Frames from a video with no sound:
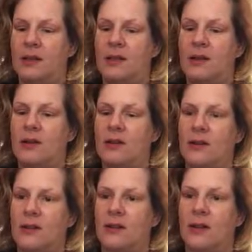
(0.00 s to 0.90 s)
it's hard.
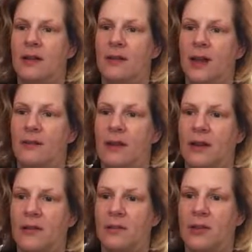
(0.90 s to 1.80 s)
They don't have
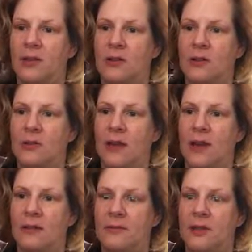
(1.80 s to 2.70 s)
any of the originals
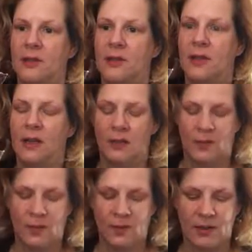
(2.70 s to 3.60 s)
left.
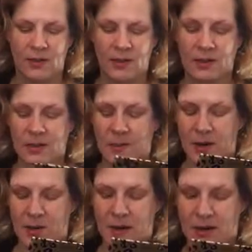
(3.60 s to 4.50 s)
This is a
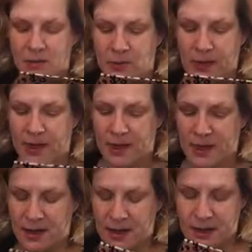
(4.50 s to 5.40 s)
Smashbox one,
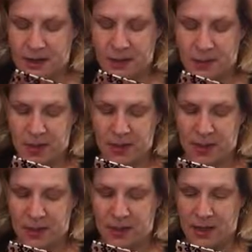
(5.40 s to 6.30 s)
and it came
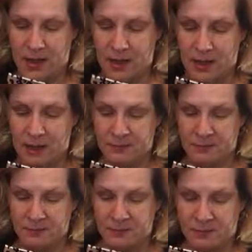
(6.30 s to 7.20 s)
in
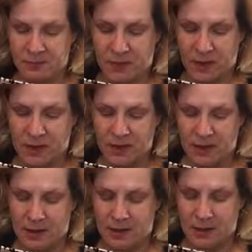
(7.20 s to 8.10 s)

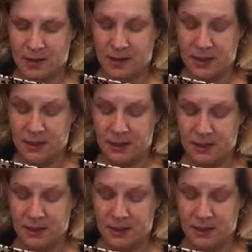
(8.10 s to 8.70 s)
a kit